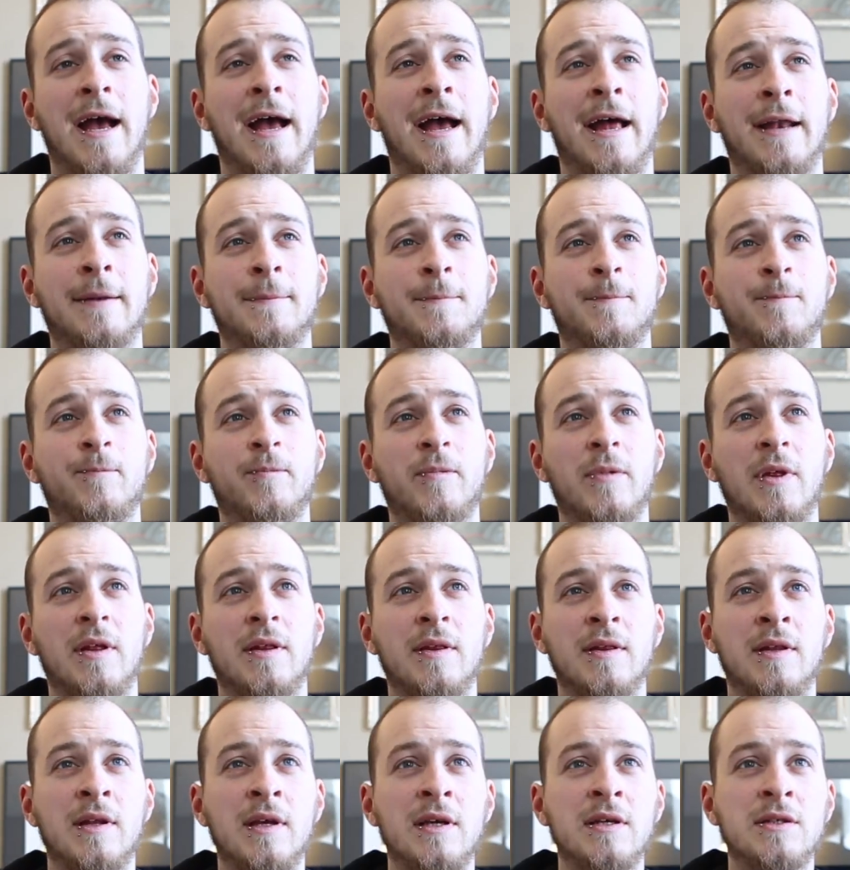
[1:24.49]
And
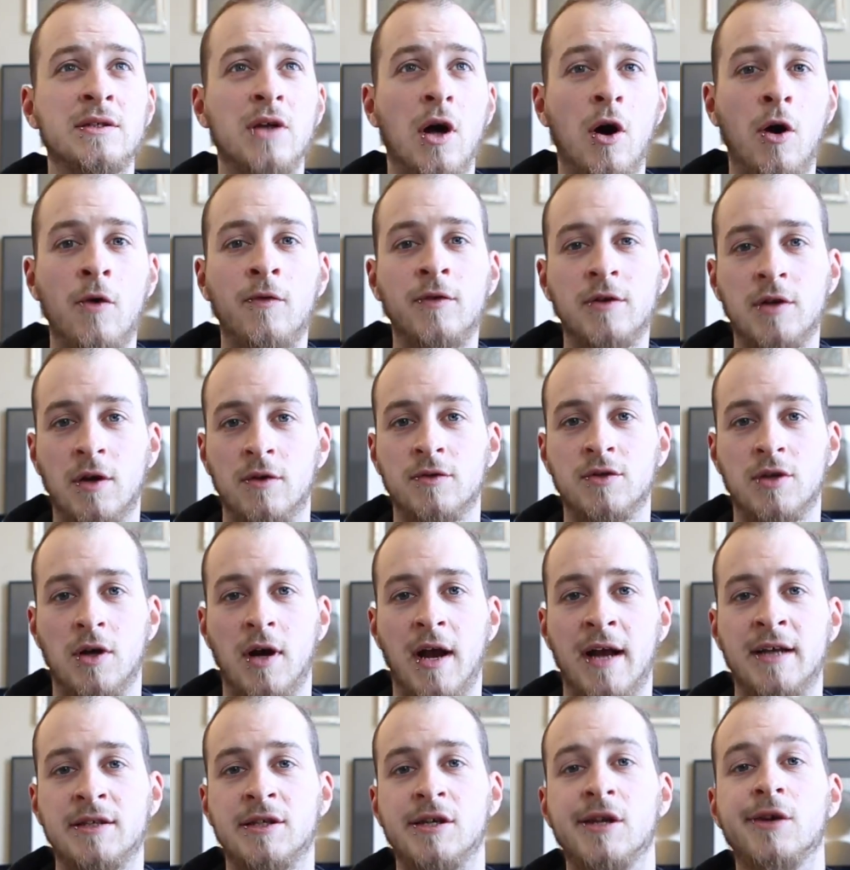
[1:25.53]
these overtones
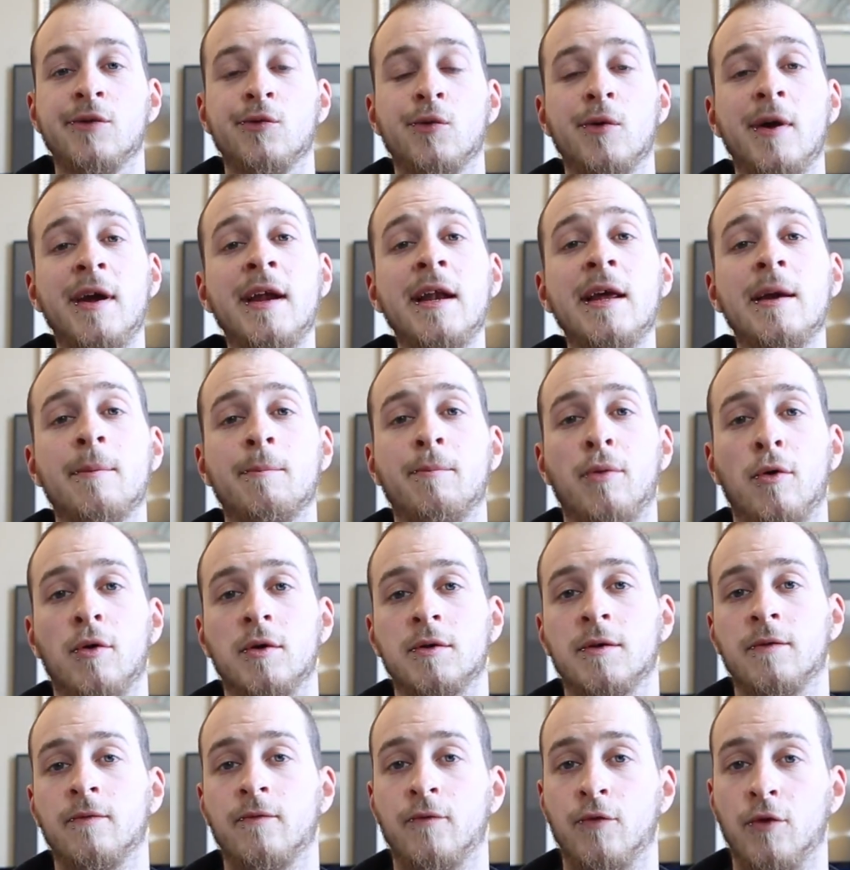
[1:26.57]
are actually really
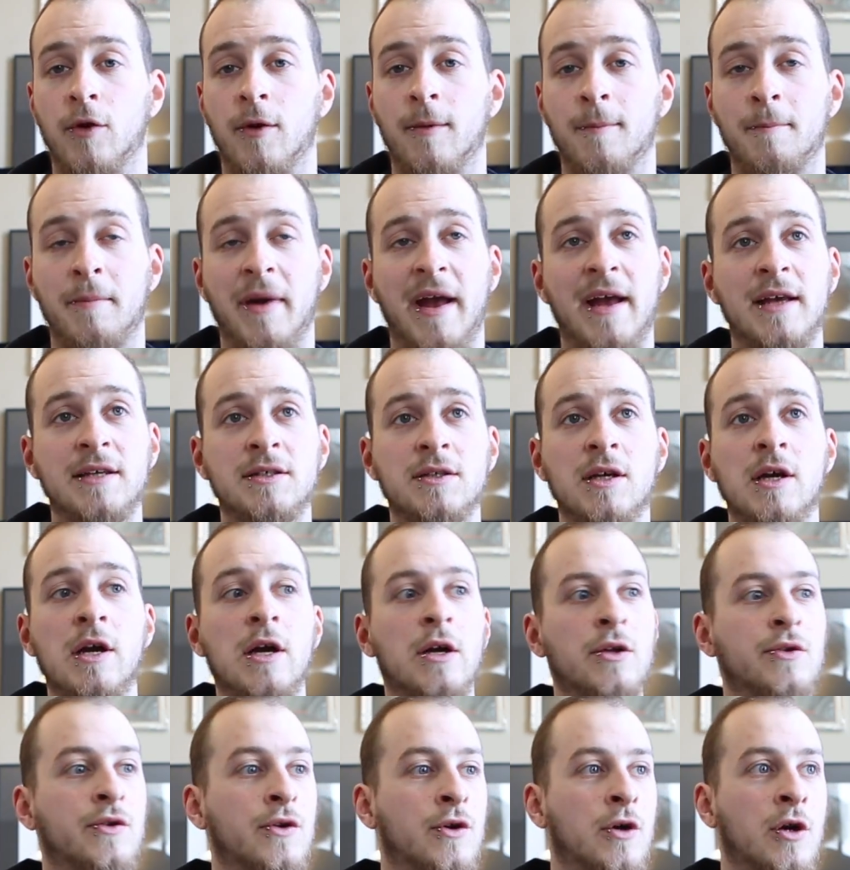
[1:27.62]
important for your bass
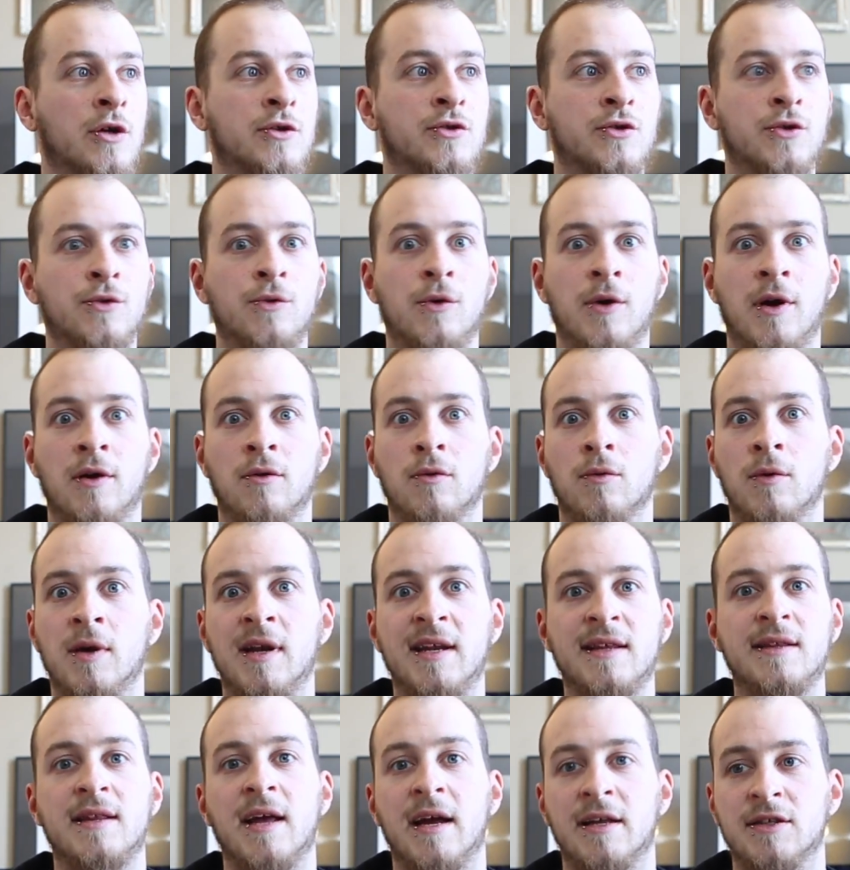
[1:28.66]
to cut through a
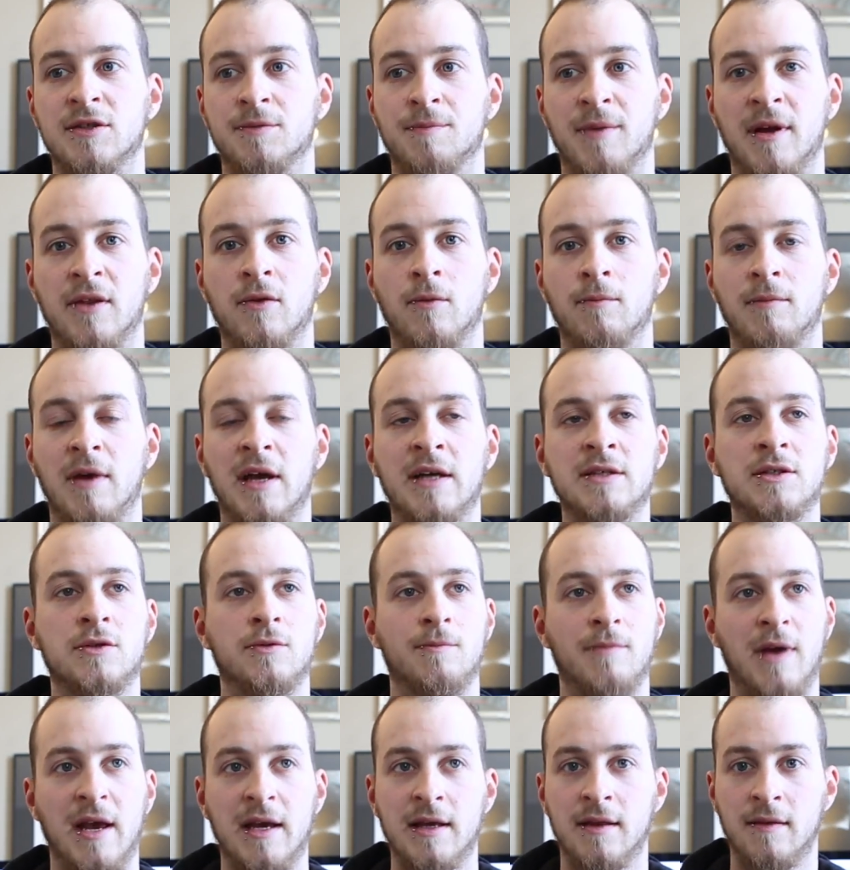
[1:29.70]
really dense metal mix
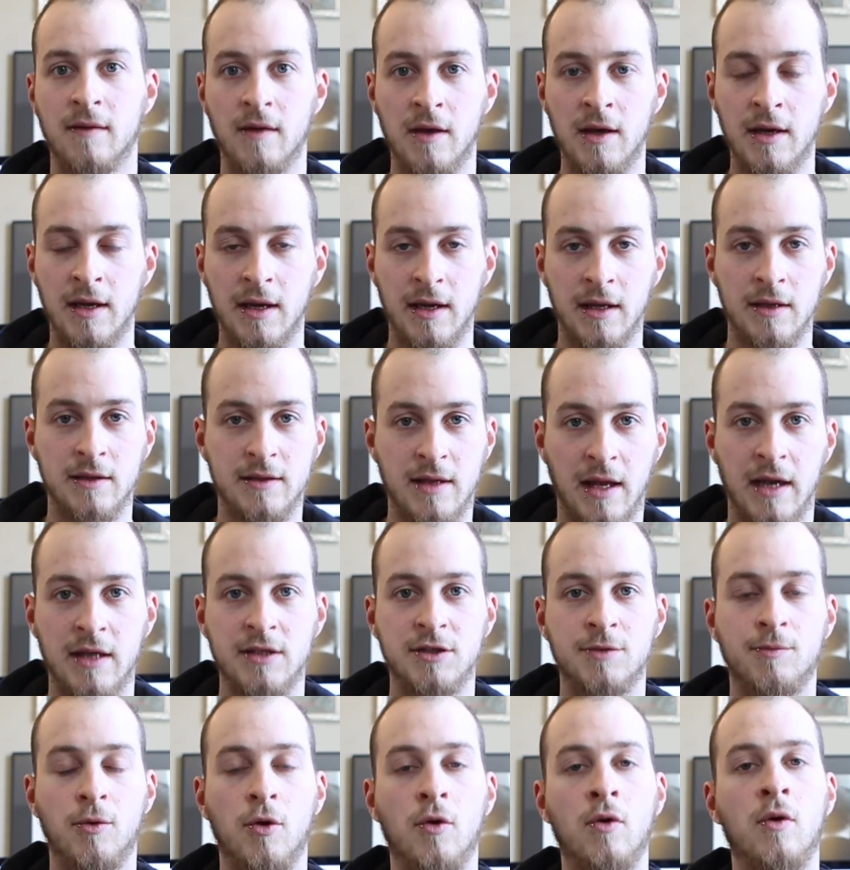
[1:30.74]
to make it
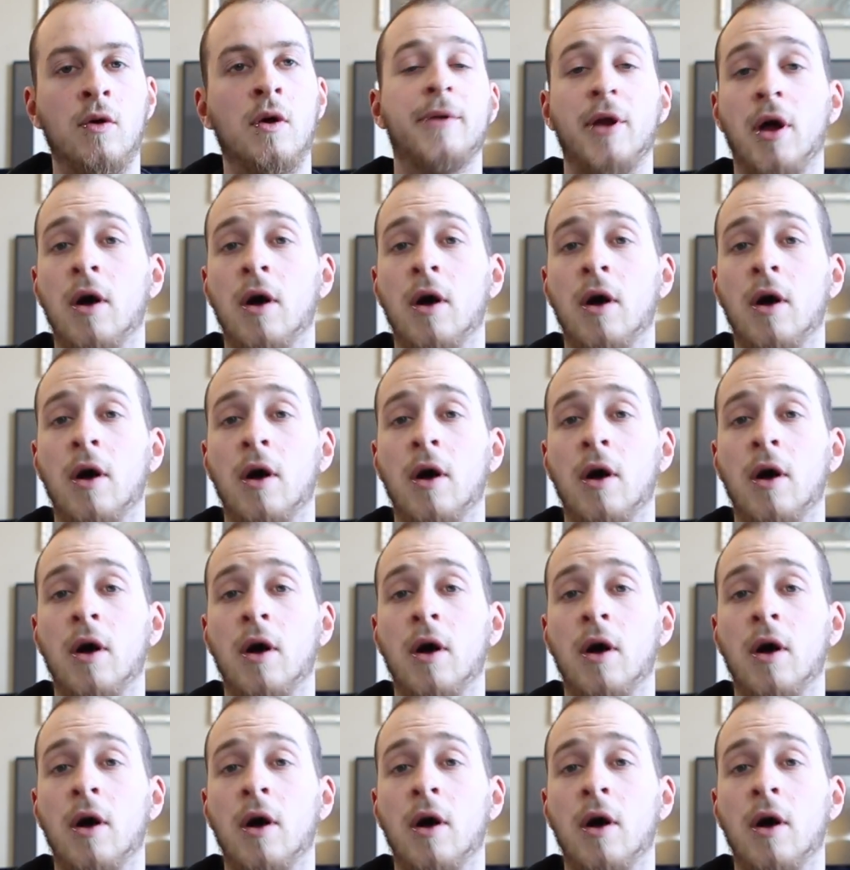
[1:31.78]
intelligible.